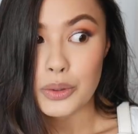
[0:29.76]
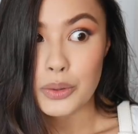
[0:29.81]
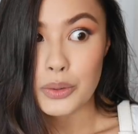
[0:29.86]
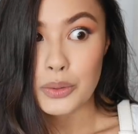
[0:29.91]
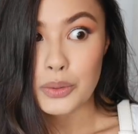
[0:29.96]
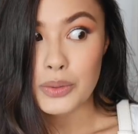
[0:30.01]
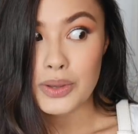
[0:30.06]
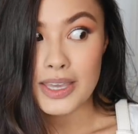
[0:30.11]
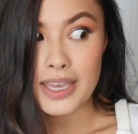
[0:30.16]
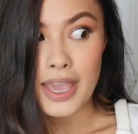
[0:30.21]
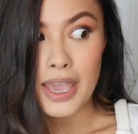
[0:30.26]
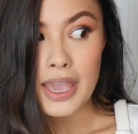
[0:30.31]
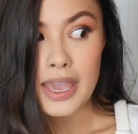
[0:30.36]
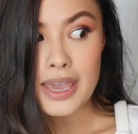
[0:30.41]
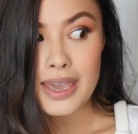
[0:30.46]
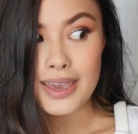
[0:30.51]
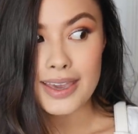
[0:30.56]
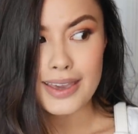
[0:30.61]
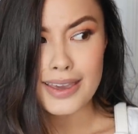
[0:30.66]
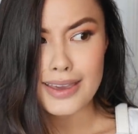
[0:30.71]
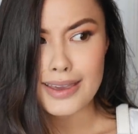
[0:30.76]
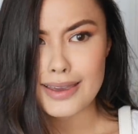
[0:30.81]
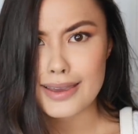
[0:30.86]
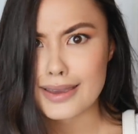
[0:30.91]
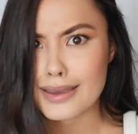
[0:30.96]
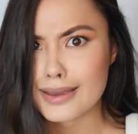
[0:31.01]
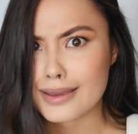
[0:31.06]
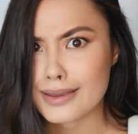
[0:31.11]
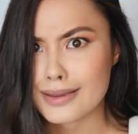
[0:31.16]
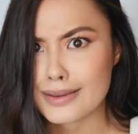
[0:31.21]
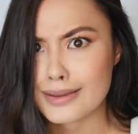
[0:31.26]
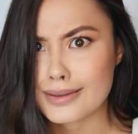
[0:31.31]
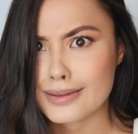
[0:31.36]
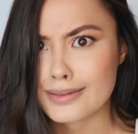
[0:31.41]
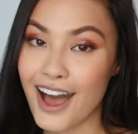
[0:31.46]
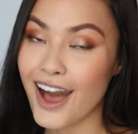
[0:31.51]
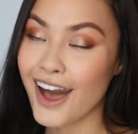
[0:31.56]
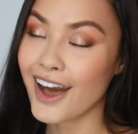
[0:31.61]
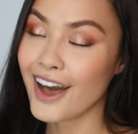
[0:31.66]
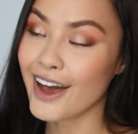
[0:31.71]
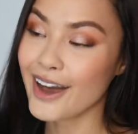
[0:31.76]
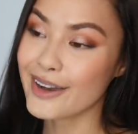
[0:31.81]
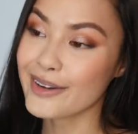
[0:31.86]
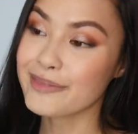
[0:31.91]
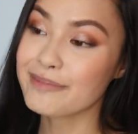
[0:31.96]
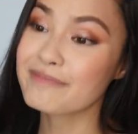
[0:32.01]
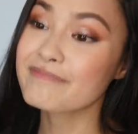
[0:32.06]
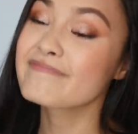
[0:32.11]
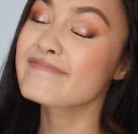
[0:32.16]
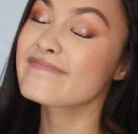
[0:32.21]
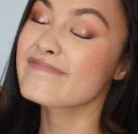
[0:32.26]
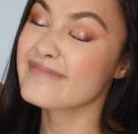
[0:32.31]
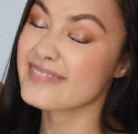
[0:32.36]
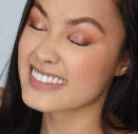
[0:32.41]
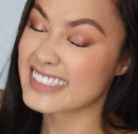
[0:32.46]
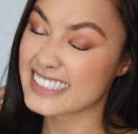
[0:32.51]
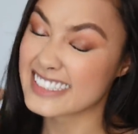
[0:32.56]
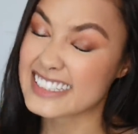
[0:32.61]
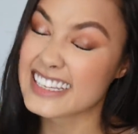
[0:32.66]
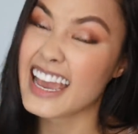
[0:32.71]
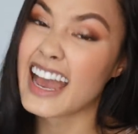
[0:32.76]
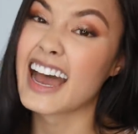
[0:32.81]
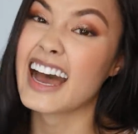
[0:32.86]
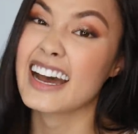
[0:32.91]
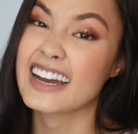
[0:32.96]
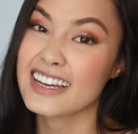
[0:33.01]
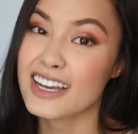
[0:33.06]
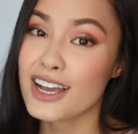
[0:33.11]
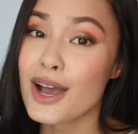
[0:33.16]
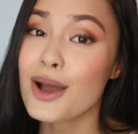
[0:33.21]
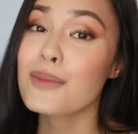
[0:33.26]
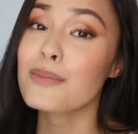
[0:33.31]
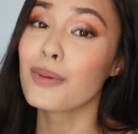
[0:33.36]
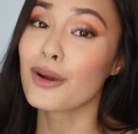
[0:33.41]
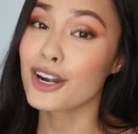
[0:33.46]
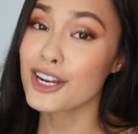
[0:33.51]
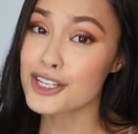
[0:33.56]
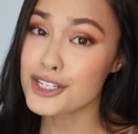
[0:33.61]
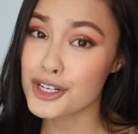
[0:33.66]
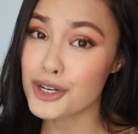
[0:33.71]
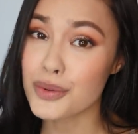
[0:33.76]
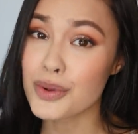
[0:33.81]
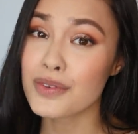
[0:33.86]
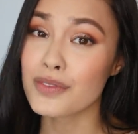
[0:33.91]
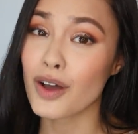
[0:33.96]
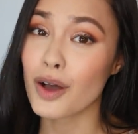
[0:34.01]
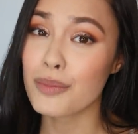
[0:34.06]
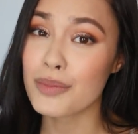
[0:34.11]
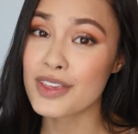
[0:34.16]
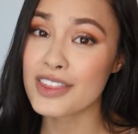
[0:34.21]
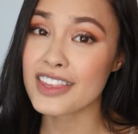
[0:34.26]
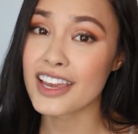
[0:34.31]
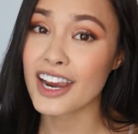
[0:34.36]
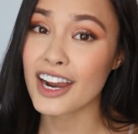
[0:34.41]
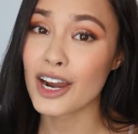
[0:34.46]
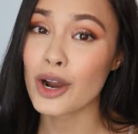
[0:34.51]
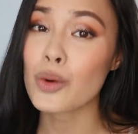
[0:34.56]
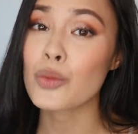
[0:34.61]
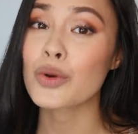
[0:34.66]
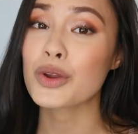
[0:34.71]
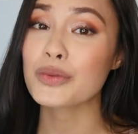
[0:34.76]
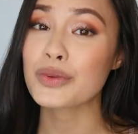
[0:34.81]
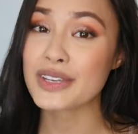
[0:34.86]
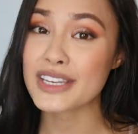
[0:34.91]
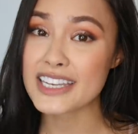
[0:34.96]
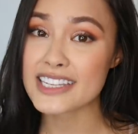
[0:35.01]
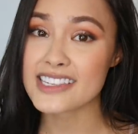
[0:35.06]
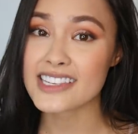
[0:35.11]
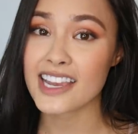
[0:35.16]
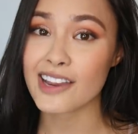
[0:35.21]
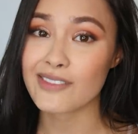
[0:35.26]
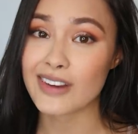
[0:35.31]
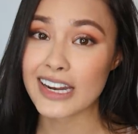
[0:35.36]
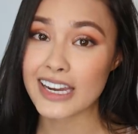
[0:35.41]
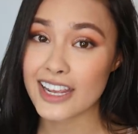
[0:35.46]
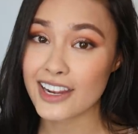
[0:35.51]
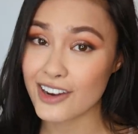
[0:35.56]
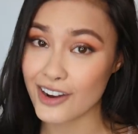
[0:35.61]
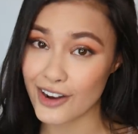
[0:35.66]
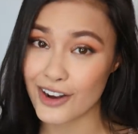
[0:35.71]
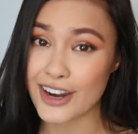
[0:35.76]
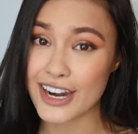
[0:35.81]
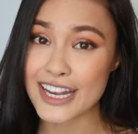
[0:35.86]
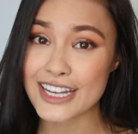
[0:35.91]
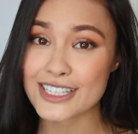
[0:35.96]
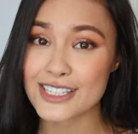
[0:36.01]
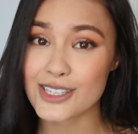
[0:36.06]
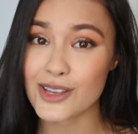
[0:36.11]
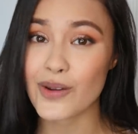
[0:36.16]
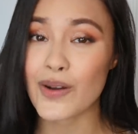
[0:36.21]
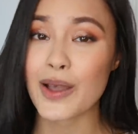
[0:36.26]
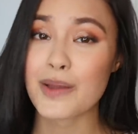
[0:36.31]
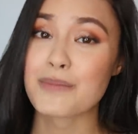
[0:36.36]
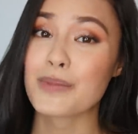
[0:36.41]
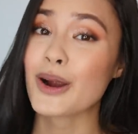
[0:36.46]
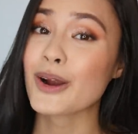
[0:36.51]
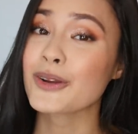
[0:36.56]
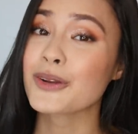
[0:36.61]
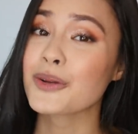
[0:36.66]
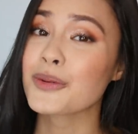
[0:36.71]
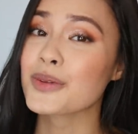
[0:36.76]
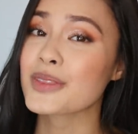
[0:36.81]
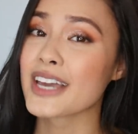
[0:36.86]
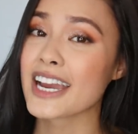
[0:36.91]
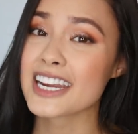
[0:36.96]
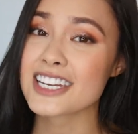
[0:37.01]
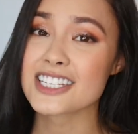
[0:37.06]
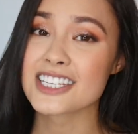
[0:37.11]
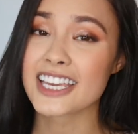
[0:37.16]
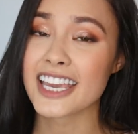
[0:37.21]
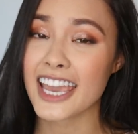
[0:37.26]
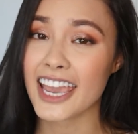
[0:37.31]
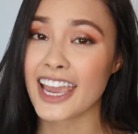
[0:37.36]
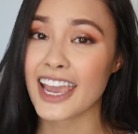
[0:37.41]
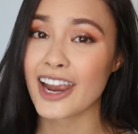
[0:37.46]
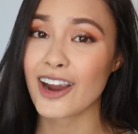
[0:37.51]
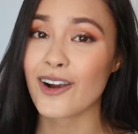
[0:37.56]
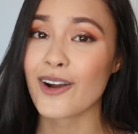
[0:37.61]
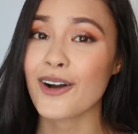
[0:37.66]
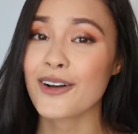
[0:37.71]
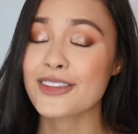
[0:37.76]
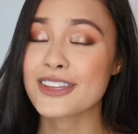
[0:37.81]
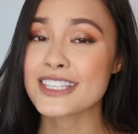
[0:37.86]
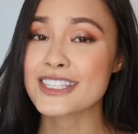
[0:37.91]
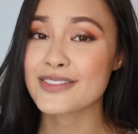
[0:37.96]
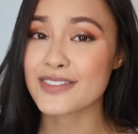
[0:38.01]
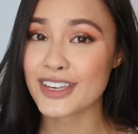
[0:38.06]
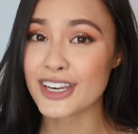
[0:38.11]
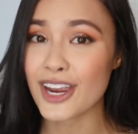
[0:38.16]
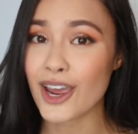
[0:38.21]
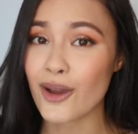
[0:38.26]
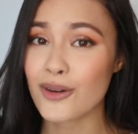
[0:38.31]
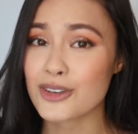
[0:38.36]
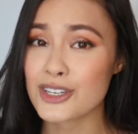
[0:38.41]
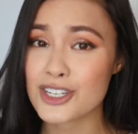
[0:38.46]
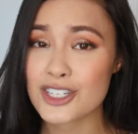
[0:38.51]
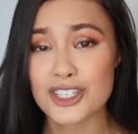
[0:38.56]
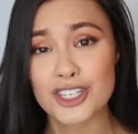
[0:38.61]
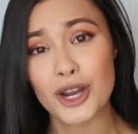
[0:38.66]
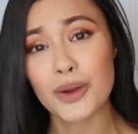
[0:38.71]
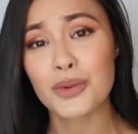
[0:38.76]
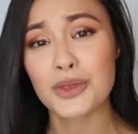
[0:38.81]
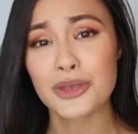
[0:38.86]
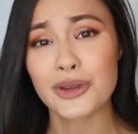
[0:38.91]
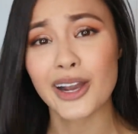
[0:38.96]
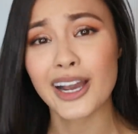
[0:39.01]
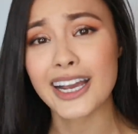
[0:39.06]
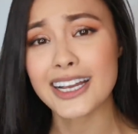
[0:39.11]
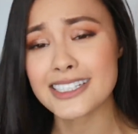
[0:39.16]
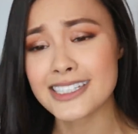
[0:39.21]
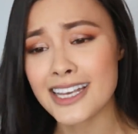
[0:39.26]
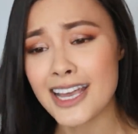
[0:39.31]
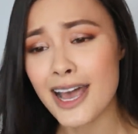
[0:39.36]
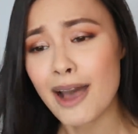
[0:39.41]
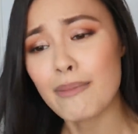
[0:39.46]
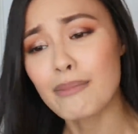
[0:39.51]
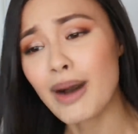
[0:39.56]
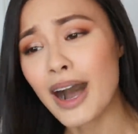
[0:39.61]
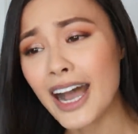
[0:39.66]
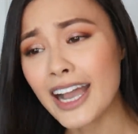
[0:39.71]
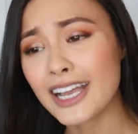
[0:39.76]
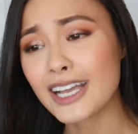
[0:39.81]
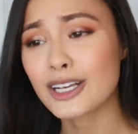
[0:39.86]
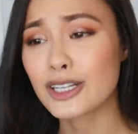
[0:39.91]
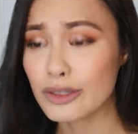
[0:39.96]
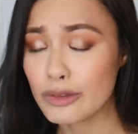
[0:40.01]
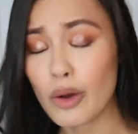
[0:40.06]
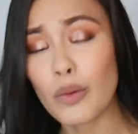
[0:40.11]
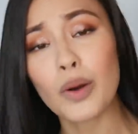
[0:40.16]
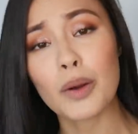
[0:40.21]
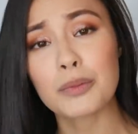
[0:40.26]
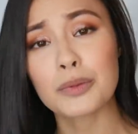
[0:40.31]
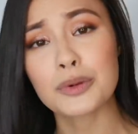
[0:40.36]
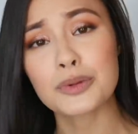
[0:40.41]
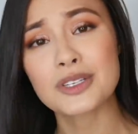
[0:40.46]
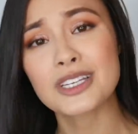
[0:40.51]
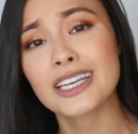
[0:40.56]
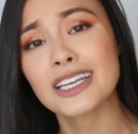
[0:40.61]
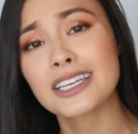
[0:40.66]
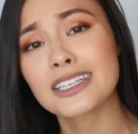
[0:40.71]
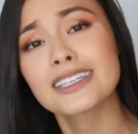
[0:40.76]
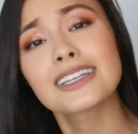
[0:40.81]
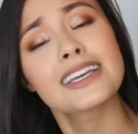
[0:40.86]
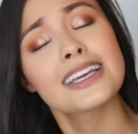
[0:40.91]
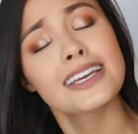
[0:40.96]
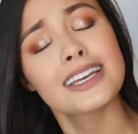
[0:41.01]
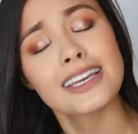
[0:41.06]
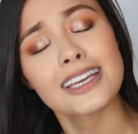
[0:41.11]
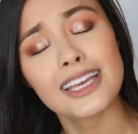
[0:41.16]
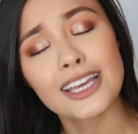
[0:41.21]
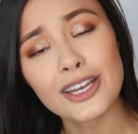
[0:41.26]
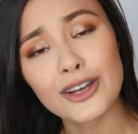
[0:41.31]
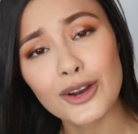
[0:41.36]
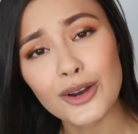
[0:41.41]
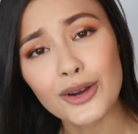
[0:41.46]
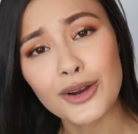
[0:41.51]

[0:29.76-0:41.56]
Okay, yeah. Pretty sure we've all been there when we need to get ready in a hurry. So I partnered with IGK Hair on this video to share with you guys my glow up routine in a